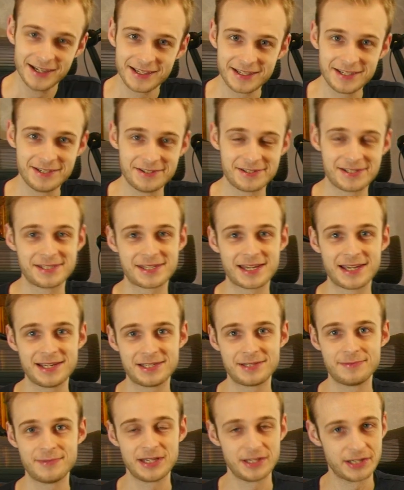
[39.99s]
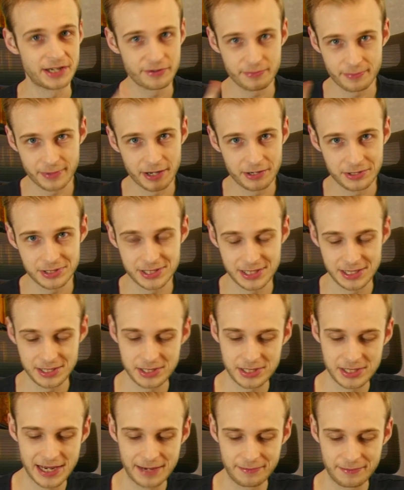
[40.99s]
used to say to me, no postage
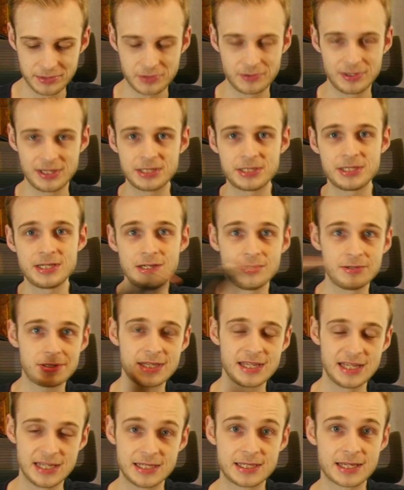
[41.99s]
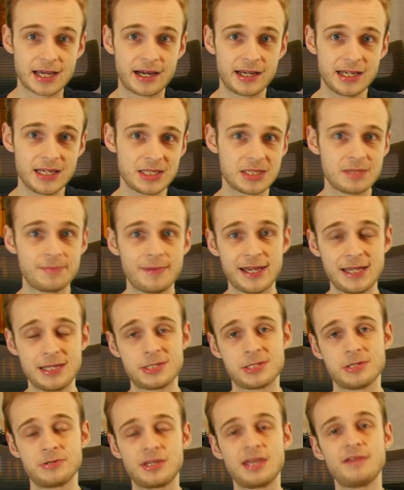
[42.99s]
stamps, we need to use the entire space,
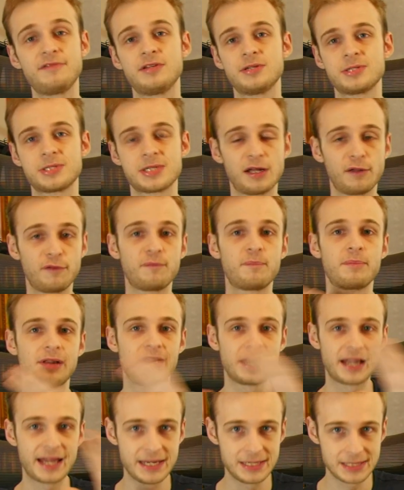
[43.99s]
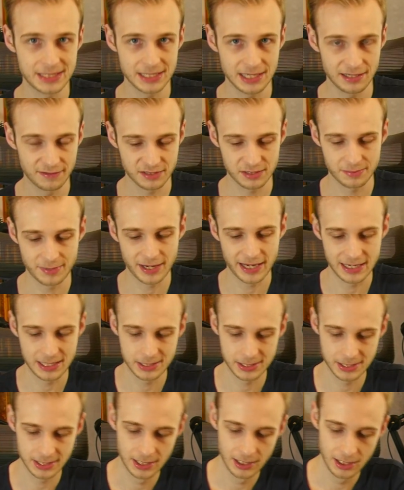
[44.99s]
so give yourself plenty of space